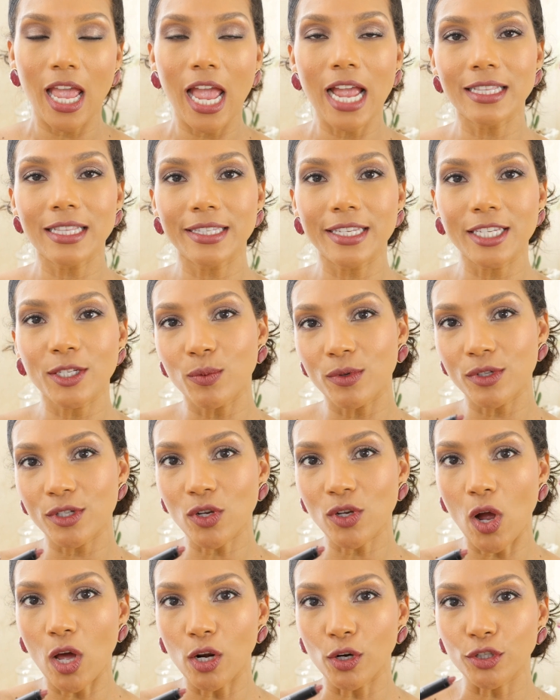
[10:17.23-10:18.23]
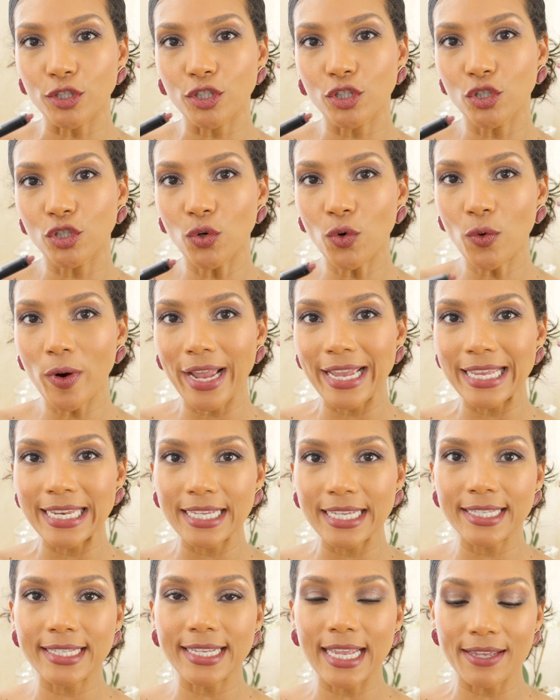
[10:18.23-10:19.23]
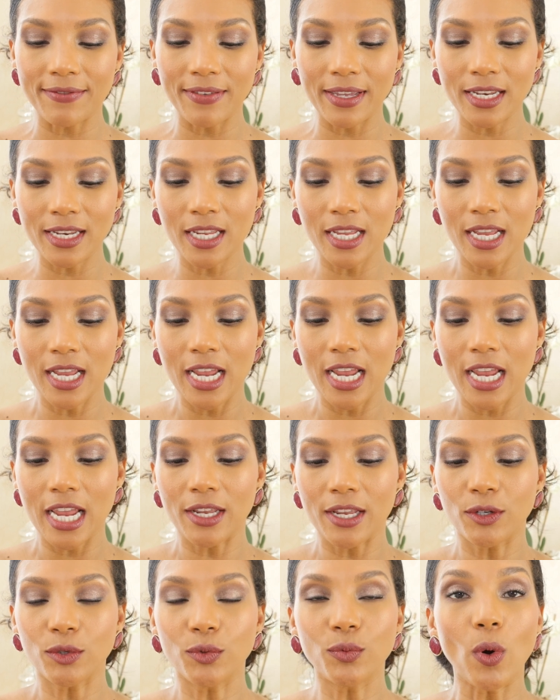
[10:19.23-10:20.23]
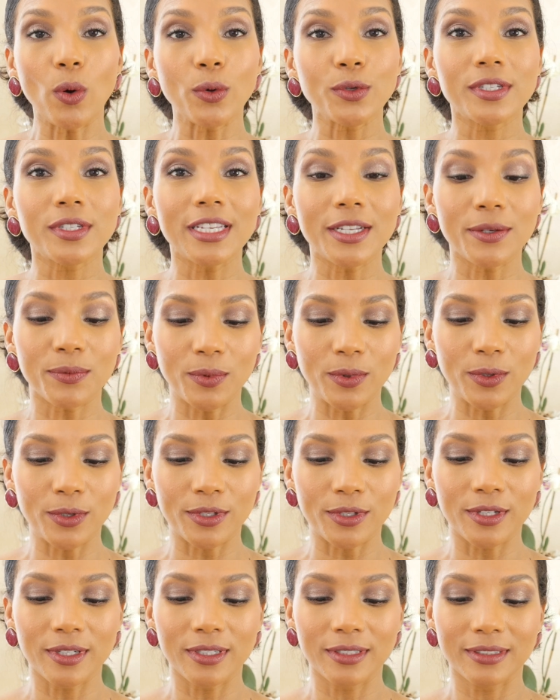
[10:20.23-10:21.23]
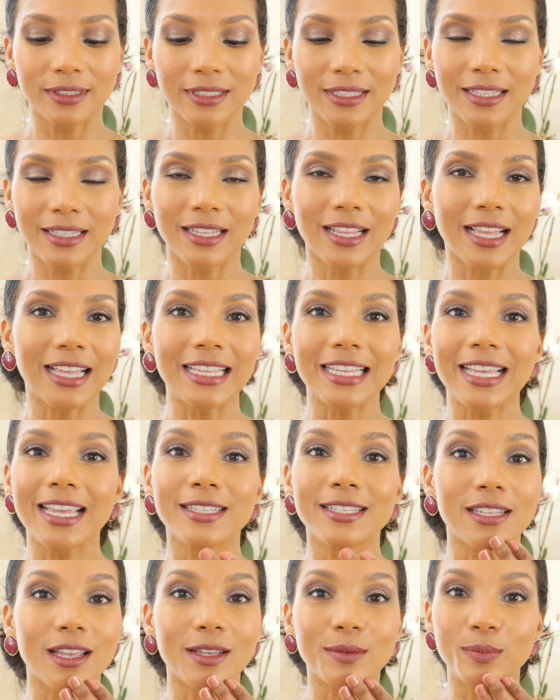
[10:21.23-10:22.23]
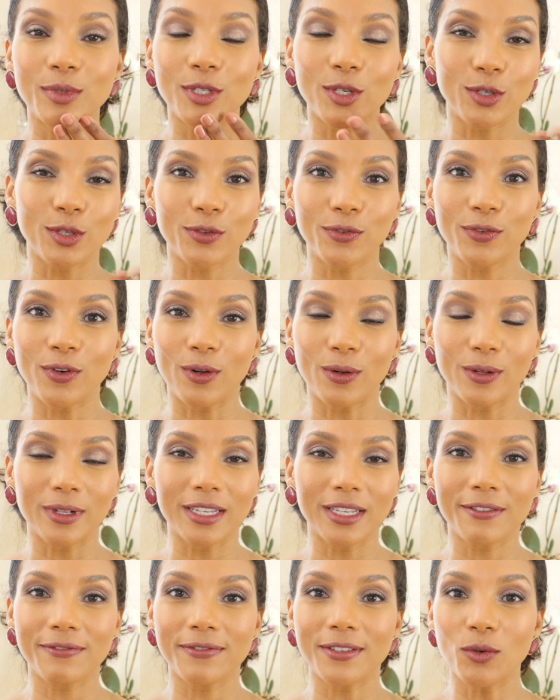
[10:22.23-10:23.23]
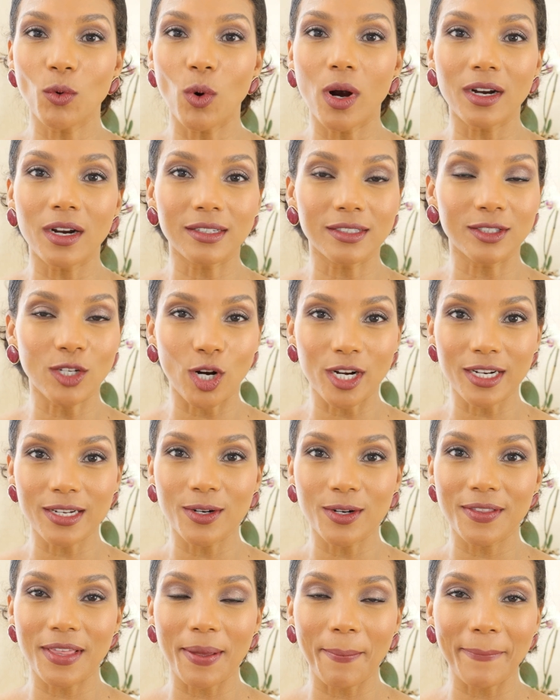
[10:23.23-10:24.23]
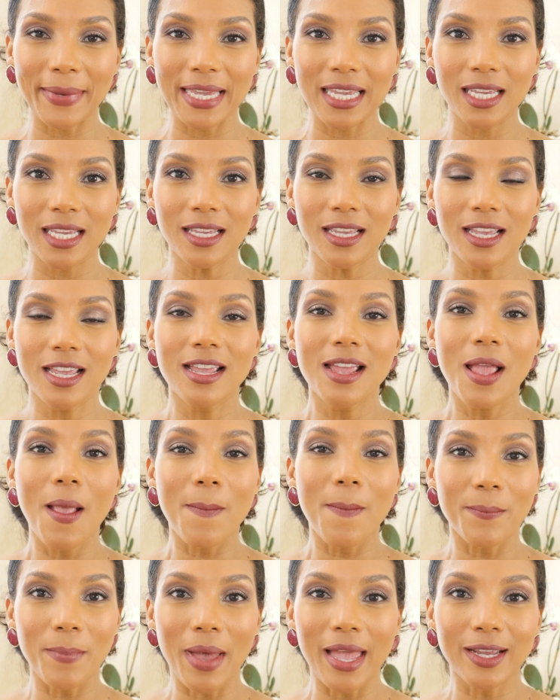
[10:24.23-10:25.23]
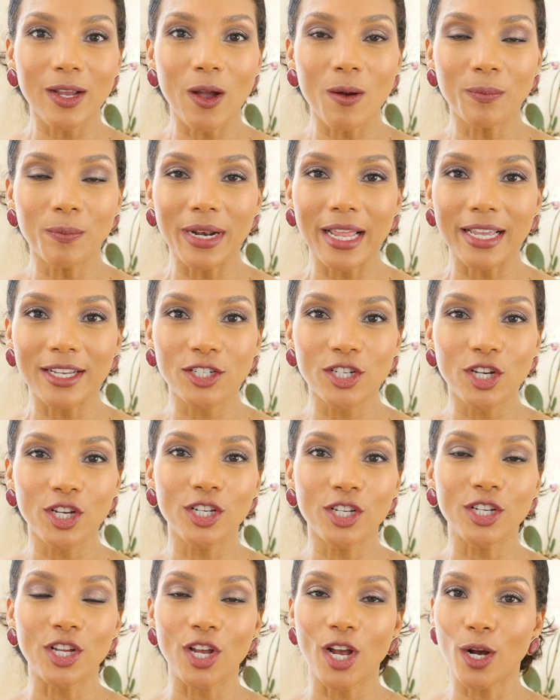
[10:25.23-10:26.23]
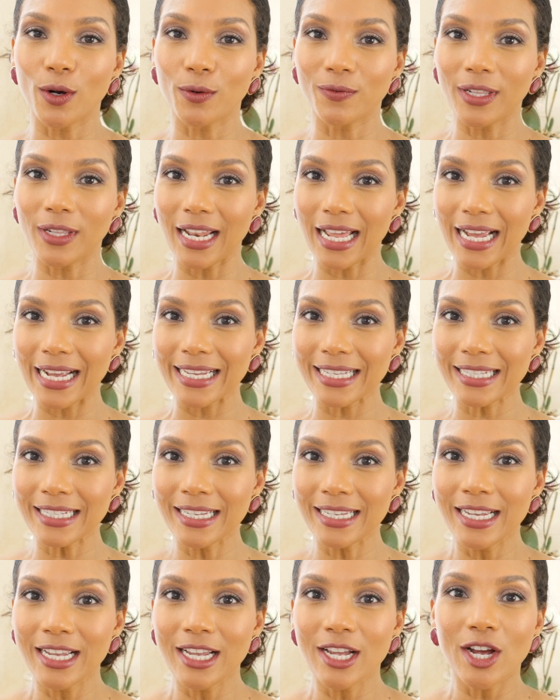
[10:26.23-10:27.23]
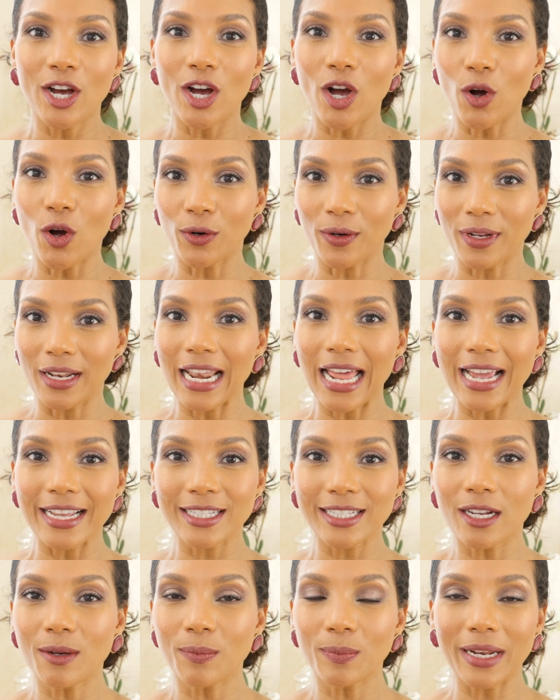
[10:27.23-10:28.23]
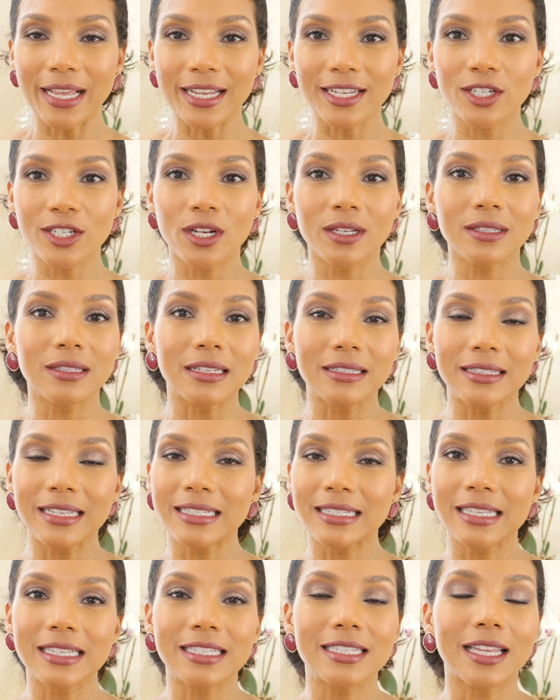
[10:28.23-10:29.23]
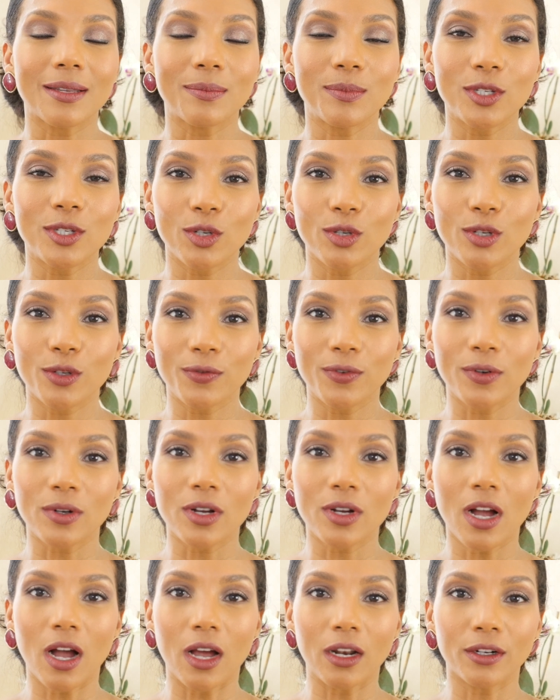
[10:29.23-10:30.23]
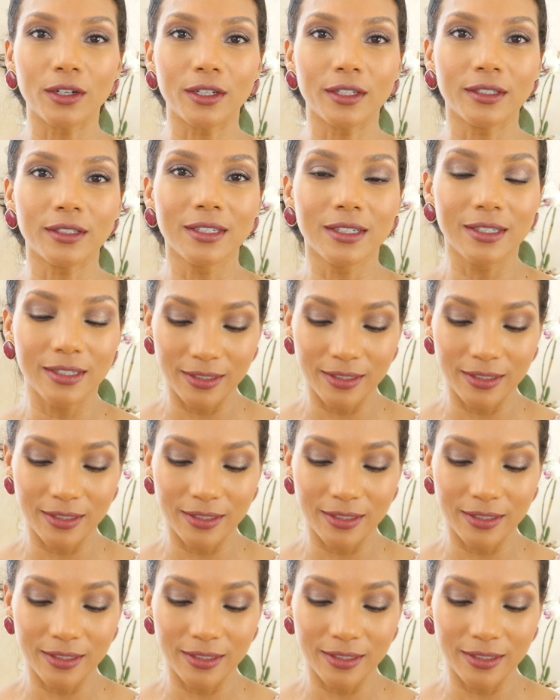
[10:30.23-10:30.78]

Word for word: and this was color 287 rosy wood it's beautiful if you are darker than me my complexion of light or light complexion this is a beautiful color